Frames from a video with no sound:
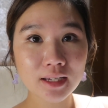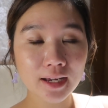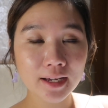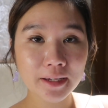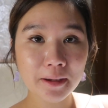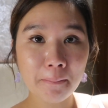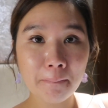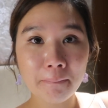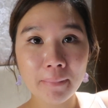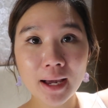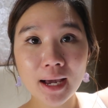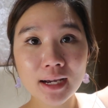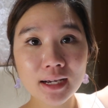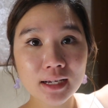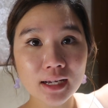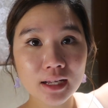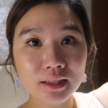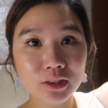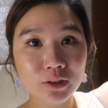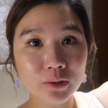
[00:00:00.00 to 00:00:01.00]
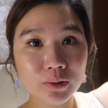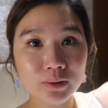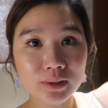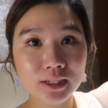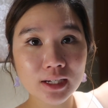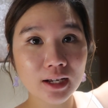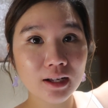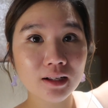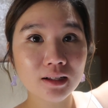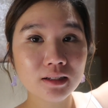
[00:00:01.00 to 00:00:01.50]
I am back at the
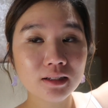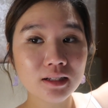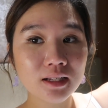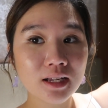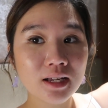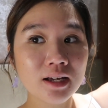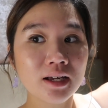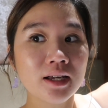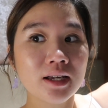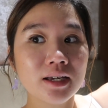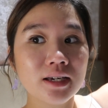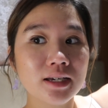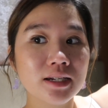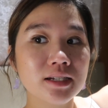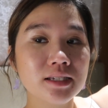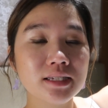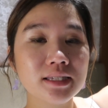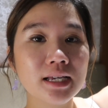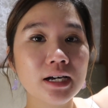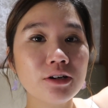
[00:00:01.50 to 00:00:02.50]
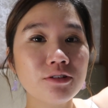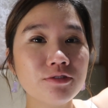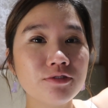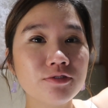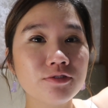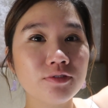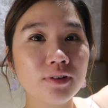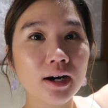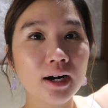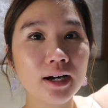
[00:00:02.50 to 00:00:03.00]
hotel. It is now
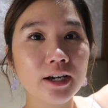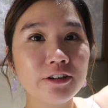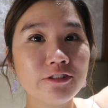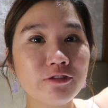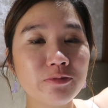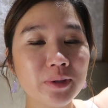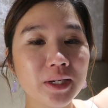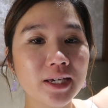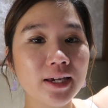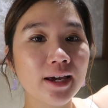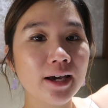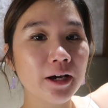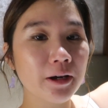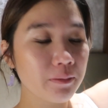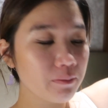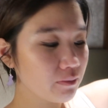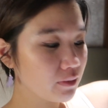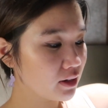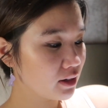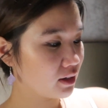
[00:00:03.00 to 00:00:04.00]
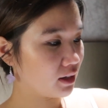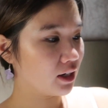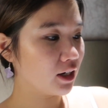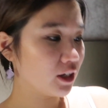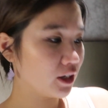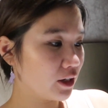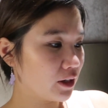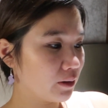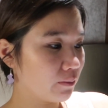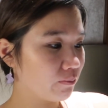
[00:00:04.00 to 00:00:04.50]
5 p.m.
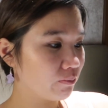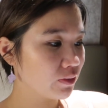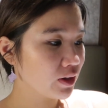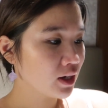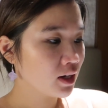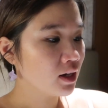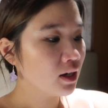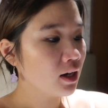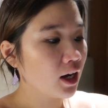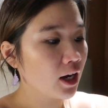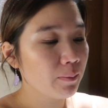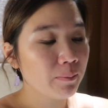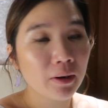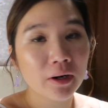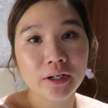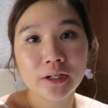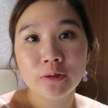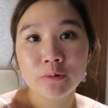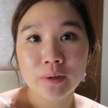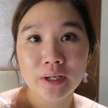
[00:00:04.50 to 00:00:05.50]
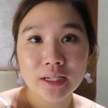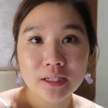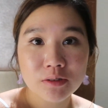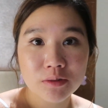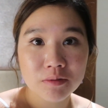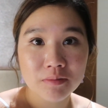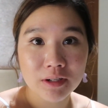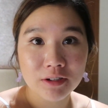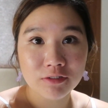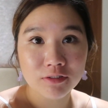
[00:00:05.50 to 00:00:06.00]
I parted ways
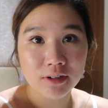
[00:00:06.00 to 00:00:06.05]
with my